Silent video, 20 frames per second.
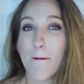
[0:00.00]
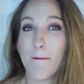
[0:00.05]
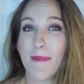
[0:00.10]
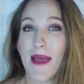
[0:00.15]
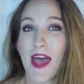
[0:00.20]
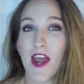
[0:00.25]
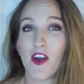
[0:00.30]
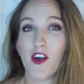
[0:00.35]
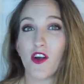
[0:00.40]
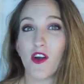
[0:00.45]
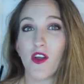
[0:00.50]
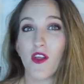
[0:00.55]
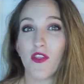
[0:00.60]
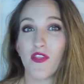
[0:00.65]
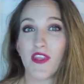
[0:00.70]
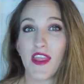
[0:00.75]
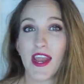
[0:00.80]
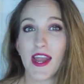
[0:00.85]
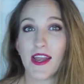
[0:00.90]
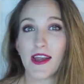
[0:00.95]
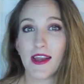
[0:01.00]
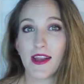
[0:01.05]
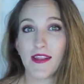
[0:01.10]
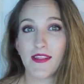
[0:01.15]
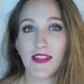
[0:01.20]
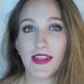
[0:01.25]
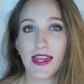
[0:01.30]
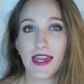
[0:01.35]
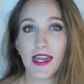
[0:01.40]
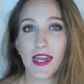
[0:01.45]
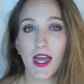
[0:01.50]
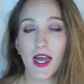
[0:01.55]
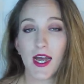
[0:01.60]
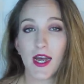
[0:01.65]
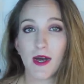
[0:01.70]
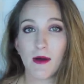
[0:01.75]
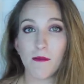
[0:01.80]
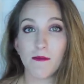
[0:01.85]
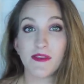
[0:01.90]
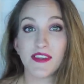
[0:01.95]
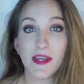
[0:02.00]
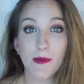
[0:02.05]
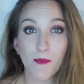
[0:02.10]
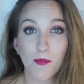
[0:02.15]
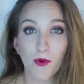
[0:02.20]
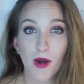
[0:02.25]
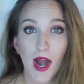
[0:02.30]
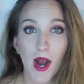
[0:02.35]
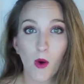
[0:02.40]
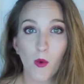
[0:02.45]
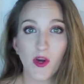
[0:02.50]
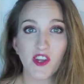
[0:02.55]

better than the um, dip brow,